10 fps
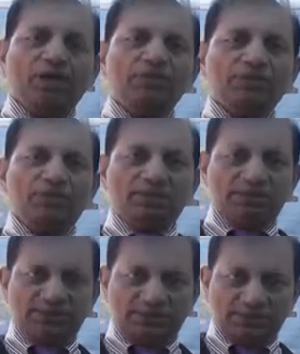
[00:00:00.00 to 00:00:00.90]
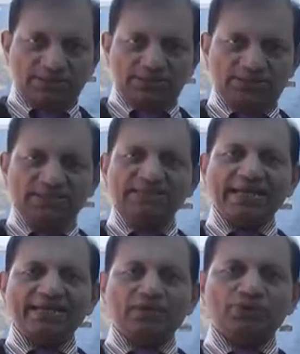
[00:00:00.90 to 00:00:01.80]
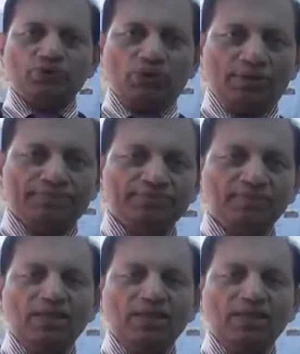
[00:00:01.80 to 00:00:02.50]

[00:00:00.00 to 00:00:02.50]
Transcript: how this is designed and so on.